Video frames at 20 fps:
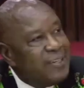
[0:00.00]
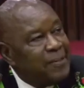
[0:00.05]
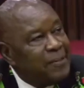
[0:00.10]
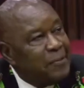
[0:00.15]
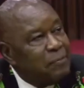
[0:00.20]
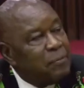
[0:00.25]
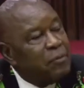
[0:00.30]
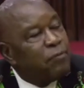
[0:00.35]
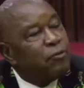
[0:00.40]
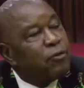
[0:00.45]

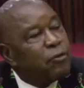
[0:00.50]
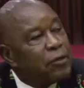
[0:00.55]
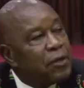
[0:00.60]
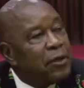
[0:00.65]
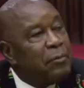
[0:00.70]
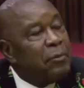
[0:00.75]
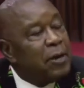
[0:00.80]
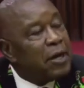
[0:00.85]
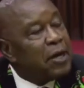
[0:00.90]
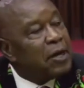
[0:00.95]
before they
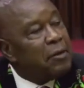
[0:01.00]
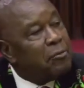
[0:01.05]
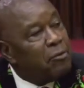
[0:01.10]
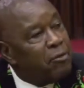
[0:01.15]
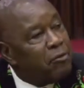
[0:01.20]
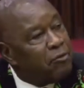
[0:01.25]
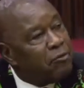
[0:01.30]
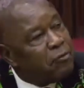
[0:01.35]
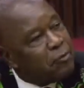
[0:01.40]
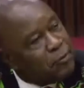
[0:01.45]
make a
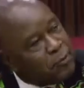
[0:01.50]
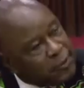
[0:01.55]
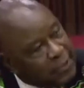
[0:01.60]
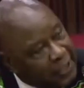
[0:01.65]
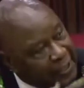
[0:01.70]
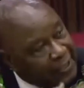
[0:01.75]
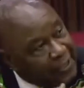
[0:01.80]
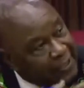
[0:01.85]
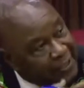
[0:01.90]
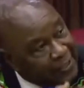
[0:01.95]
move, because
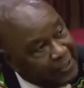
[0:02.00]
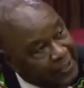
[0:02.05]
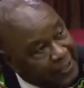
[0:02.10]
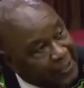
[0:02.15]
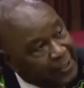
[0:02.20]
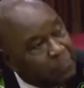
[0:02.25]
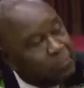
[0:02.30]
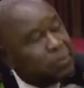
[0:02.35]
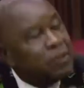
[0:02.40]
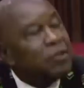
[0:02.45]
that is the
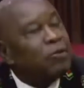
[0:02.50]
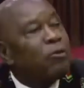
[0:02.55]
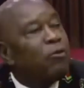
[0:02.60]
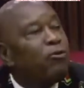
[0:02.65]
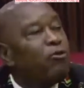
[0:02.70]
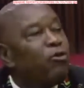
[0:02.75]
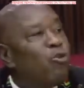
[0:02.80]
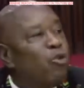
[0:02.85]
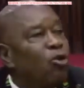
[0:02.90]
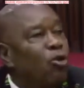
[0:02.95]
discipline
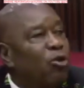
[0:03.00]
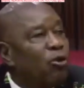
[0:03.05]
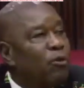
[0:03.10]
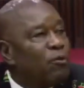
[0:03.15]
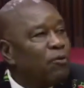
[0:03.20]
of war.